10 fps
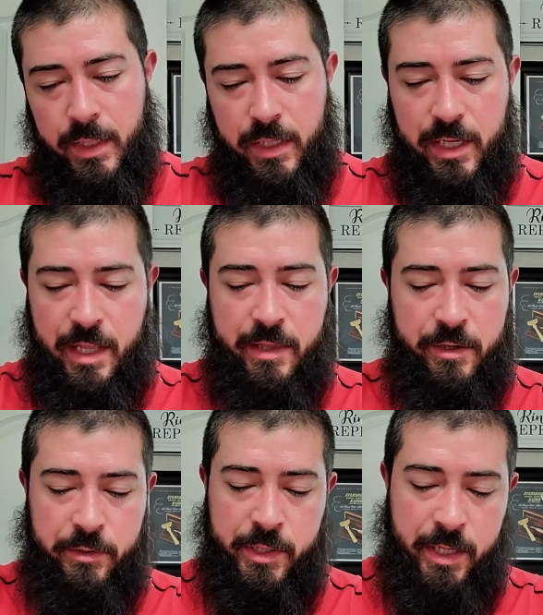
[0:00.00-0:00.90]
Got
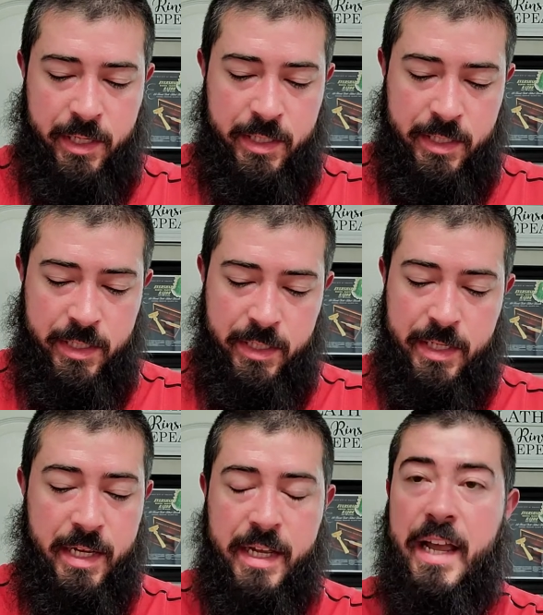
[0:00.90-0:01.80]
those uh,
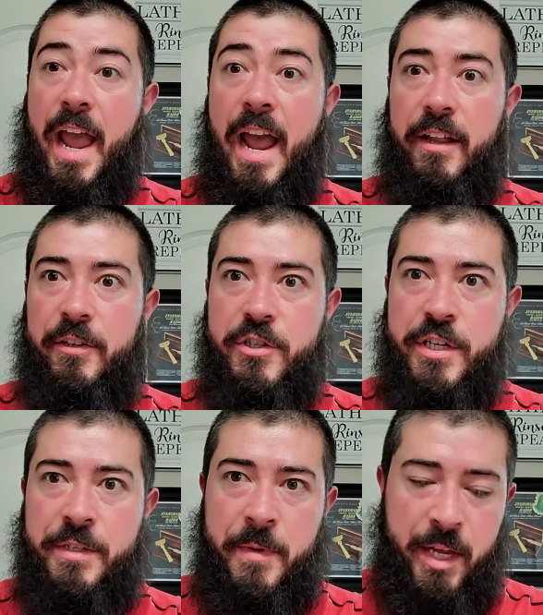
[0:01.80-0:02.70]

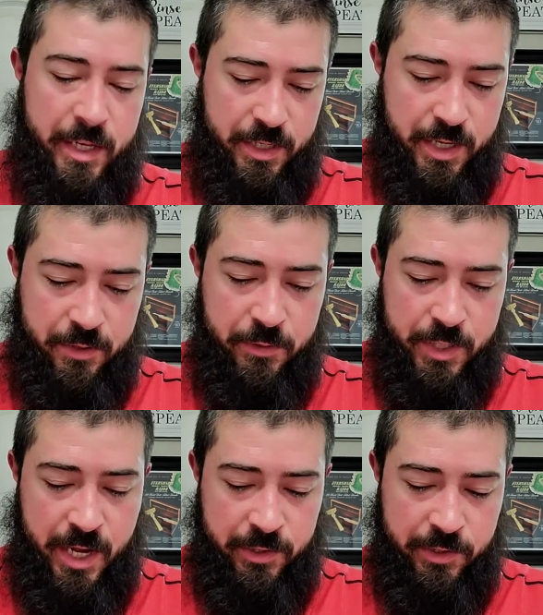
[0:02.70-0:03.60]
allergies, man. Got those
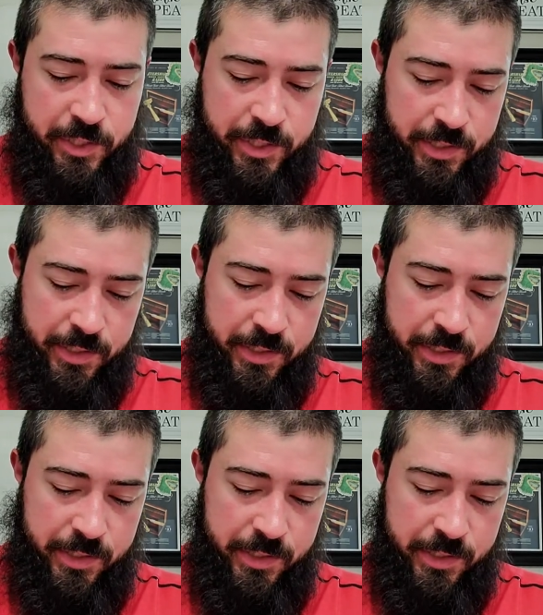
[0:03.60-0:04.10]
allergies.